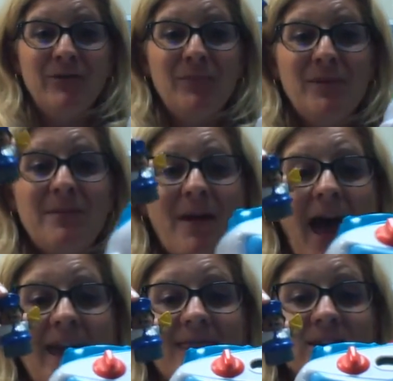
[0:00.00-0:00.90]
will be
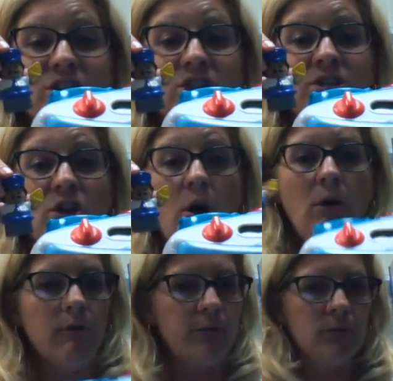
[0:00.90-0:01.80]
by the
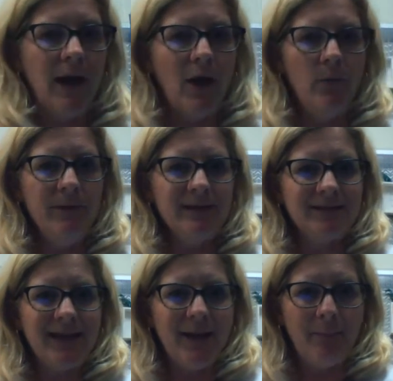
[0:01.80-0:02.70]
stove. Ooh, I hope he
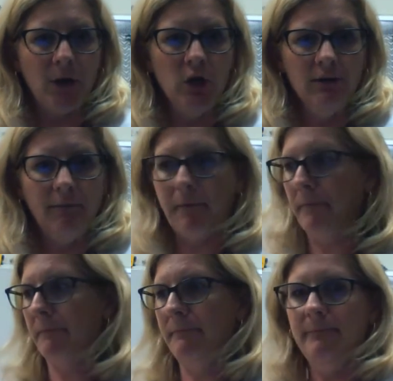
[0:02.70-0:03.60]
doesn't get burned.
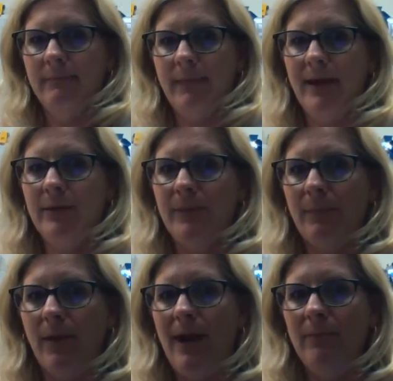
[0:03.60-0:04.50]
That could be
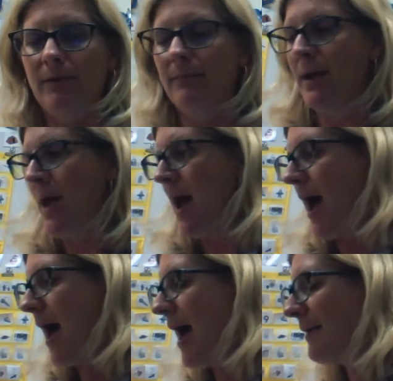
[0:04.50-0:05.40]
a problem.
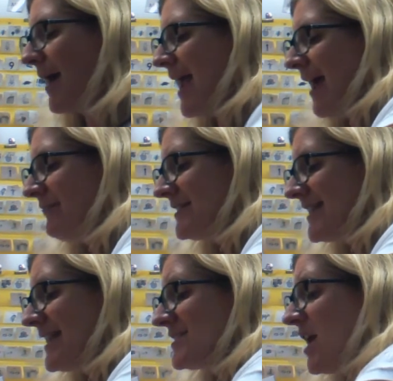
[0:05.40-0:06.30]
I have to
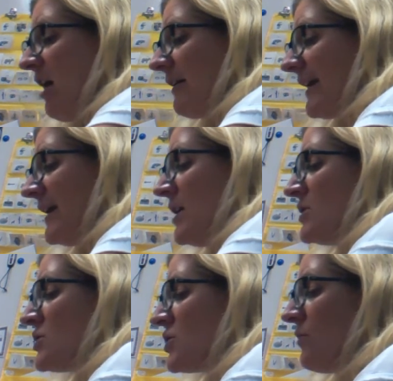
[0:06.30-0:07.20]
say sorry
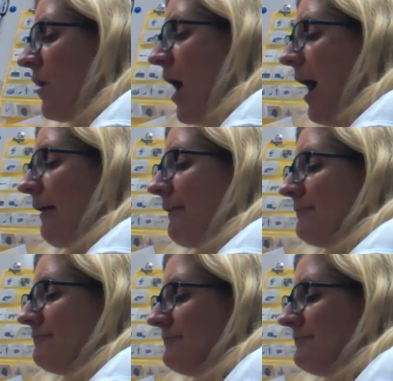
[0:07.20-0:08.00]
to our